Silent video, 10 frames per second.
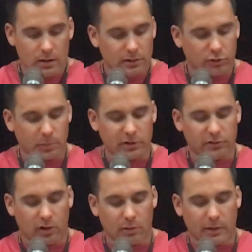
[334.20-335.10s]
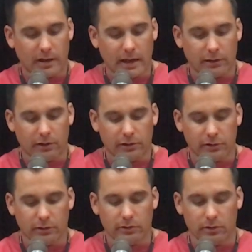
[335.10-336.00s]
This would be the start of my anger
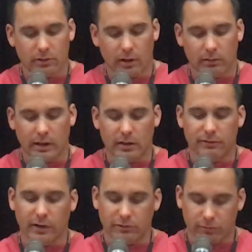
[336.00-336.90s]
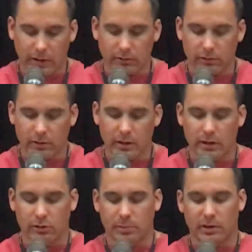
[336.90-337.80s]
issues. I would get into fights regularly,
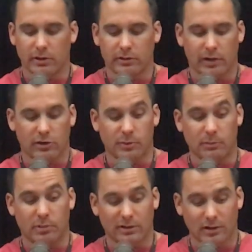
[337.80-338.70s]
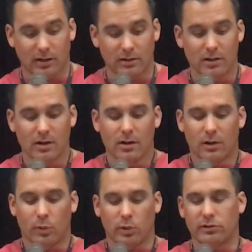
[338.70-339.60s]
either because I was being picked on
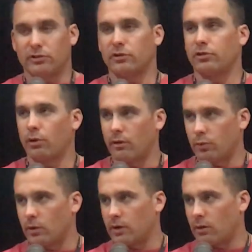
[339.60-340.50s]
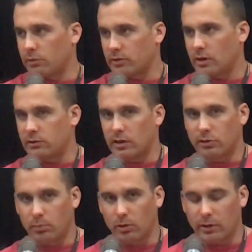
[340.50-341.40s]
or just to show everyone that I wasn't going to take
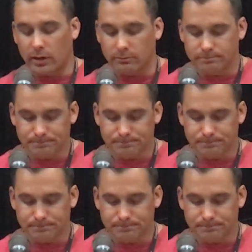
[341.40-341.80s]
their bullying.